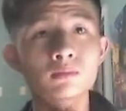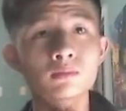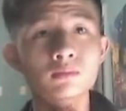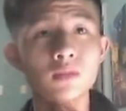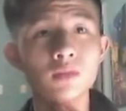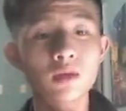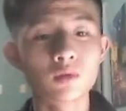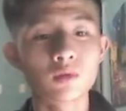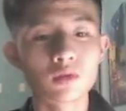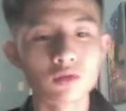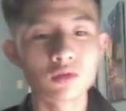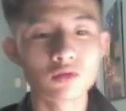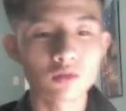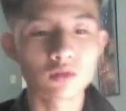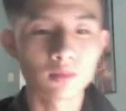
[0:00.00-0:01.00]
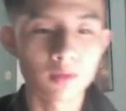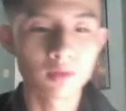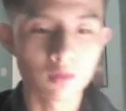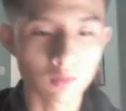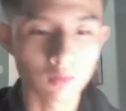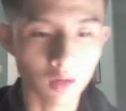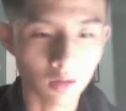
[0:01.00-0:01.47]
they would usually be
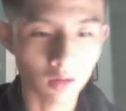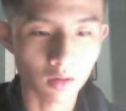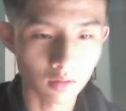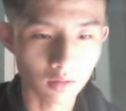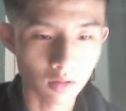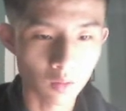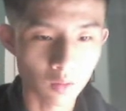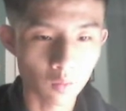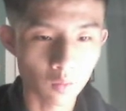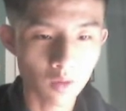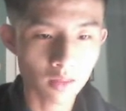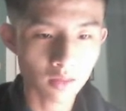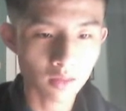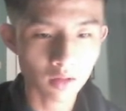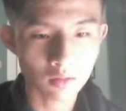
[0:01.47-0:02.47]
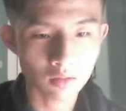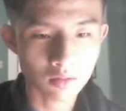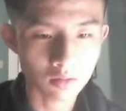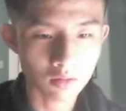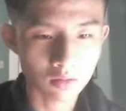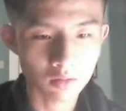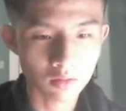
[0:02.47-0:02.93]
around the
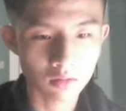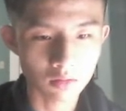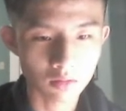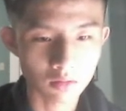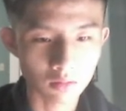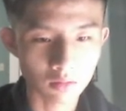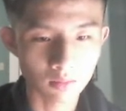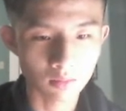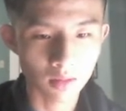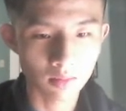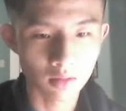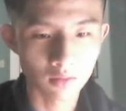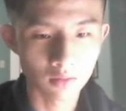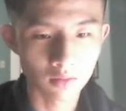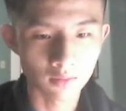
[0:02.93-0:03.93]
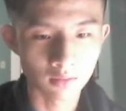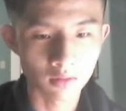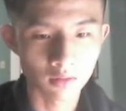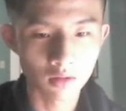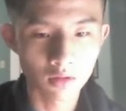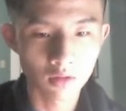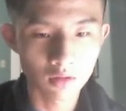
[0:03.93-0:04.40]
1000 to maybe even
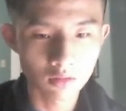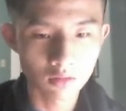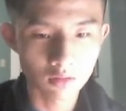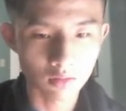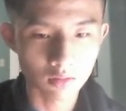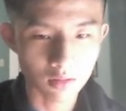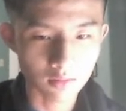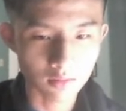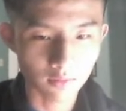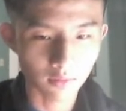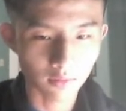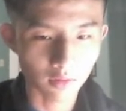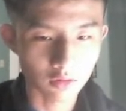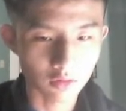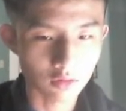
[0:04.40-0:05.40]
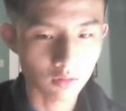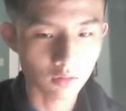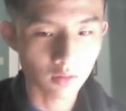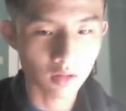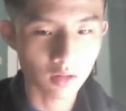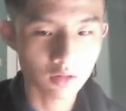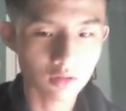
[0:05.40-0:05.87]
2500
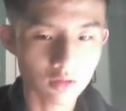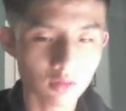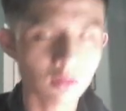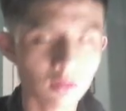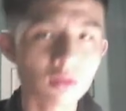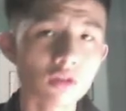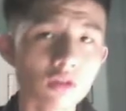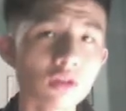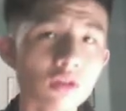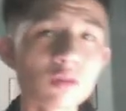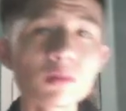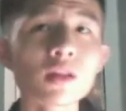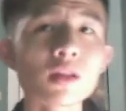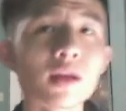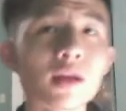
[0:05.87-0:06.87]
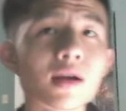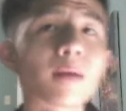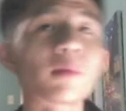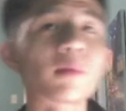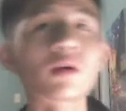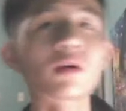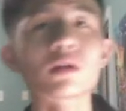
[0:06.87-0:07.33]
range. There could be like
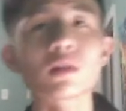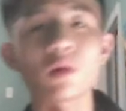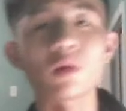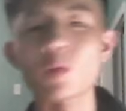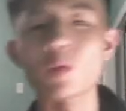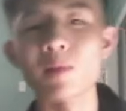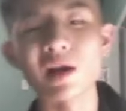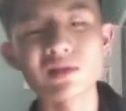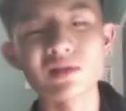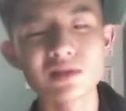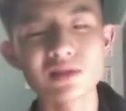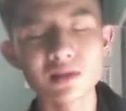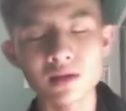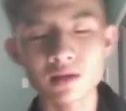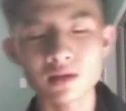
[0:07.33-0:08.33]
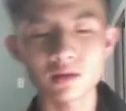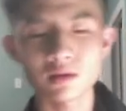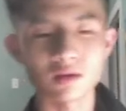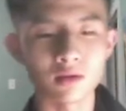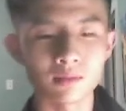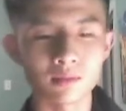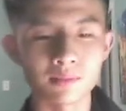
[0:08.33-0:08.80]
upper and lower bounds to that.
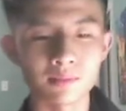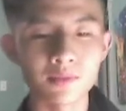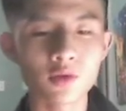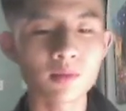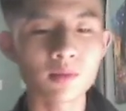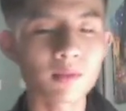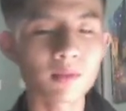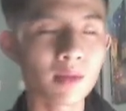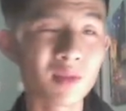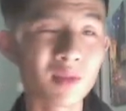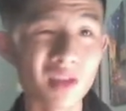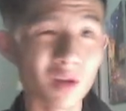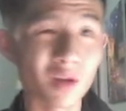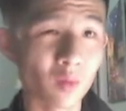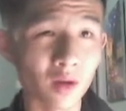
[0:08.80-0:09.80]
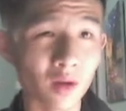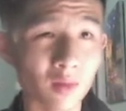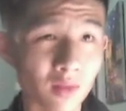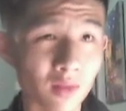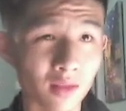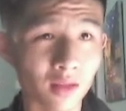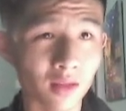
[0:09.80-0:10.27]
You can maybe get away with
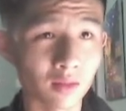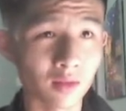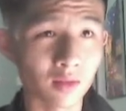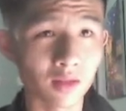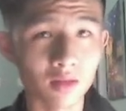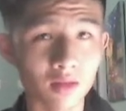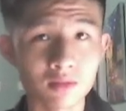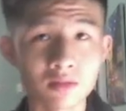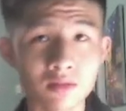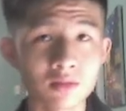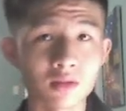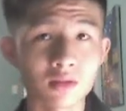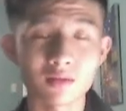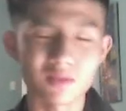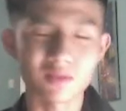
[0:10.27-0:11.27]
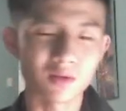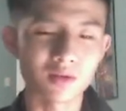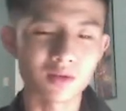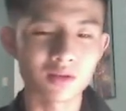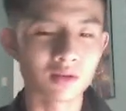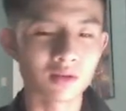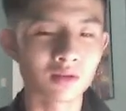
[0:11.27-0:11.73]
like 3000, I have no
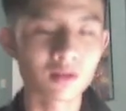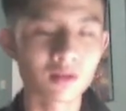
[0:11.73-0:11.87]
idea.